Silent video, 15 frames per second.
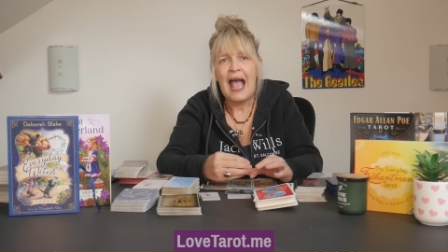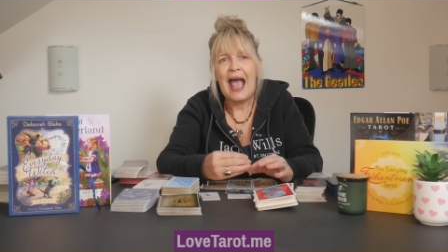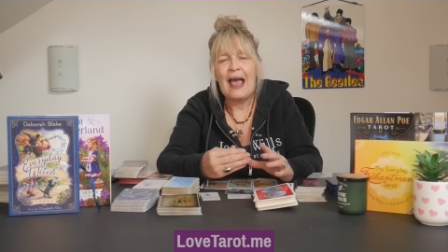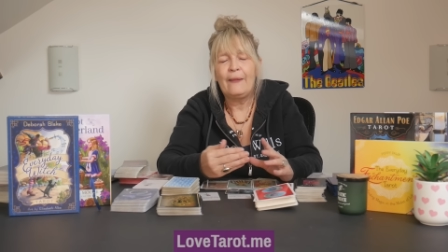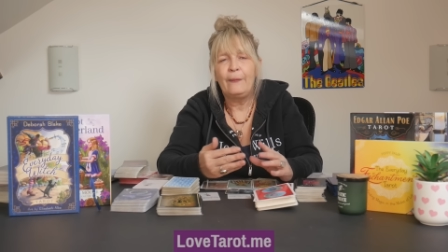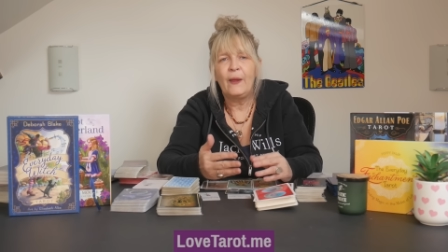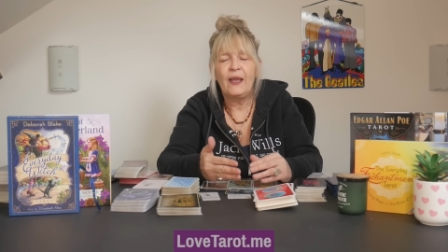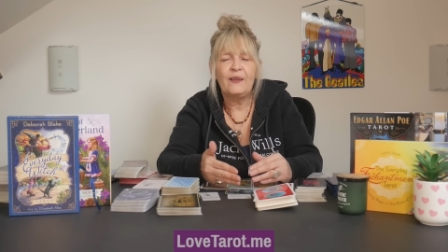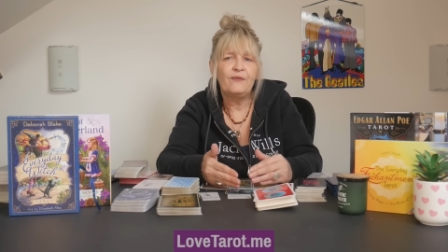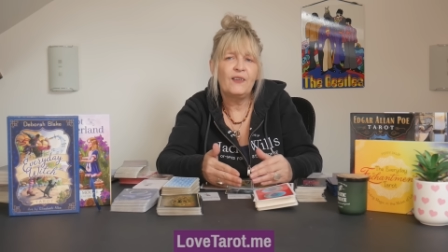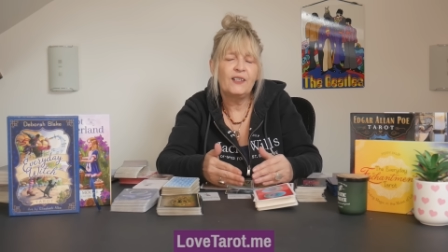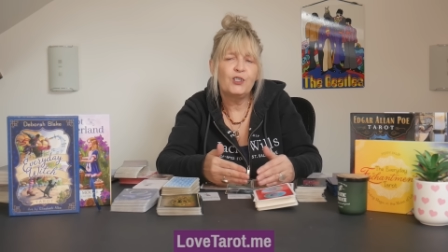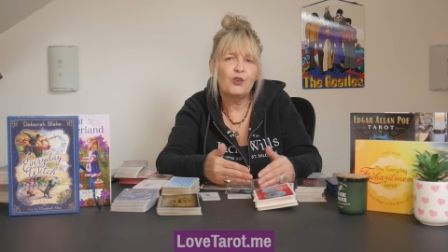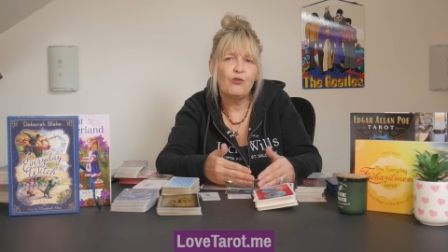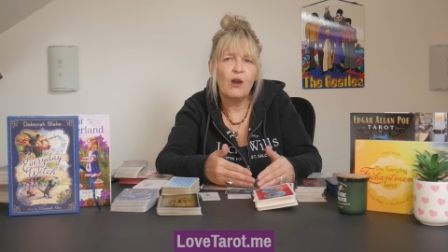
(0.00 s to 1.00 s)
And that if
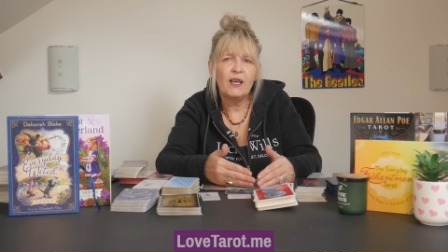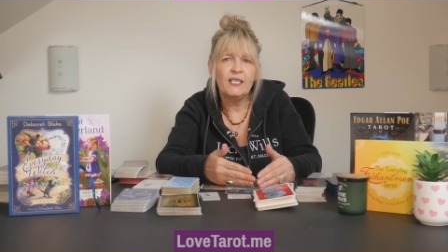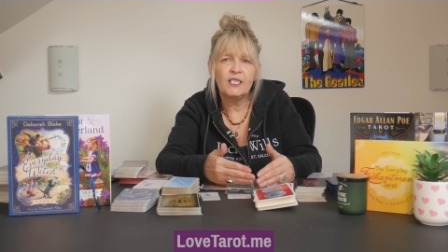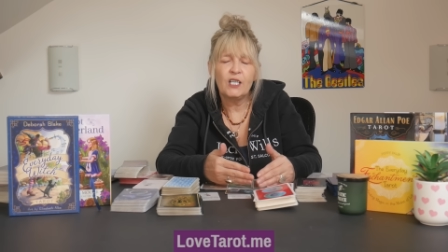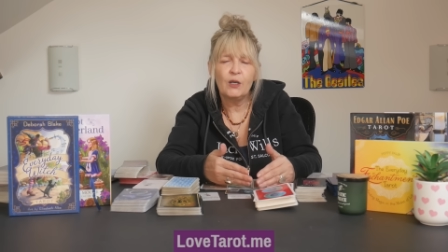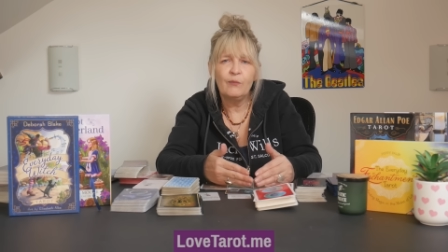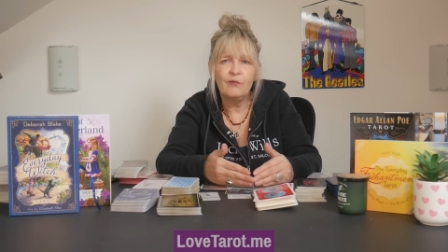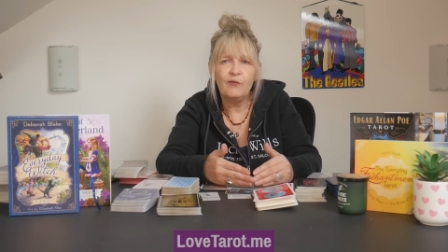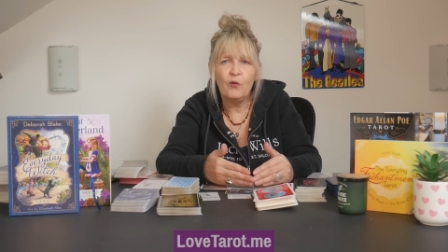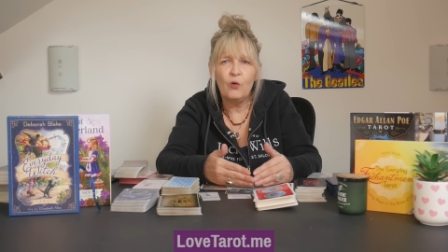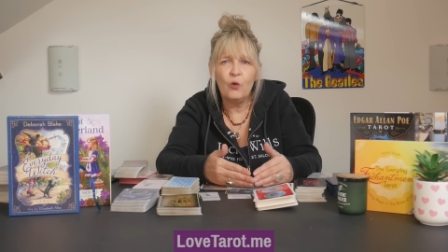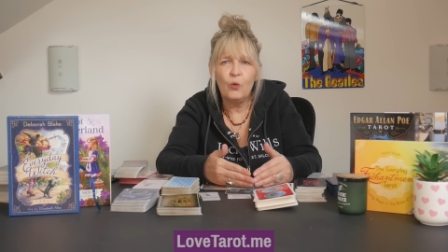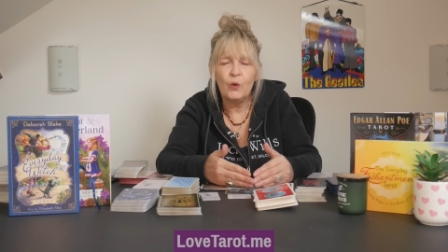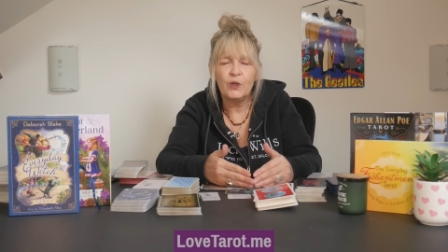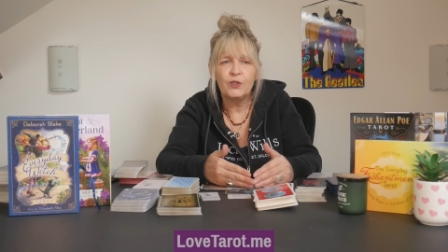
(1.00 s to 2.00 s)
they try to come
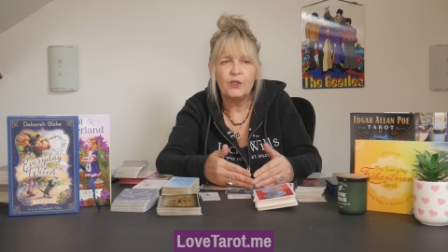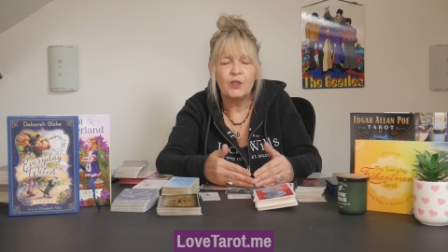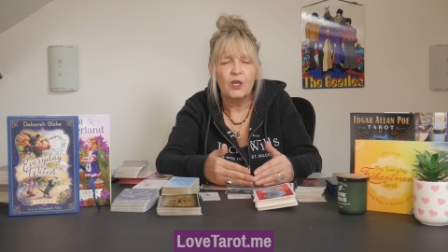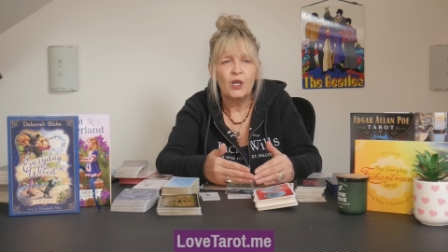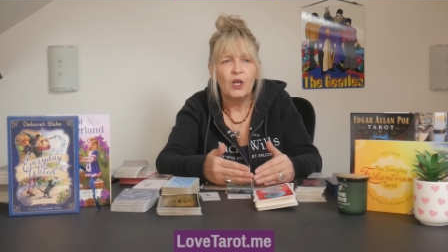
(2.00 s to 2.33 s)
forward,